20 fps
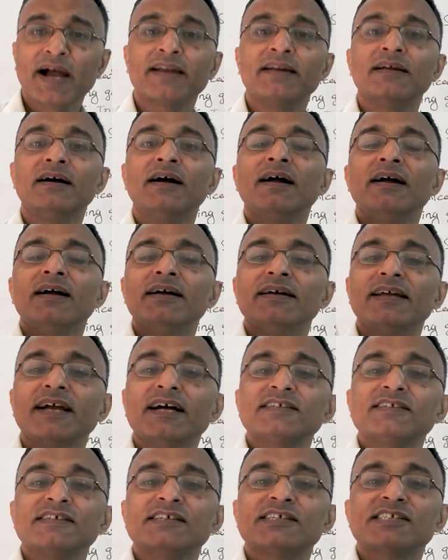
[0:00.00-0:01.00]
And
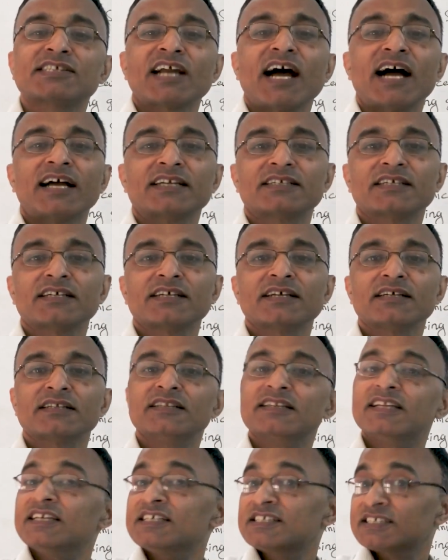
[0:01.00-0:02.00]
as they
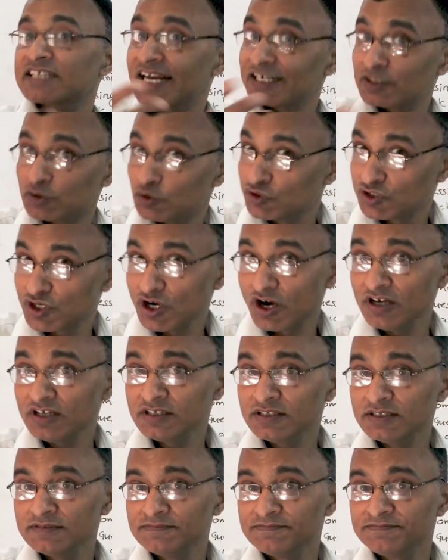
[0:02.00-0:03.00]
start to
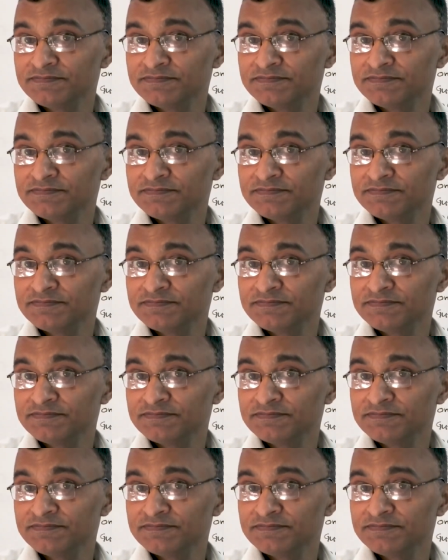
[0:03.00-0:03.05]
talk,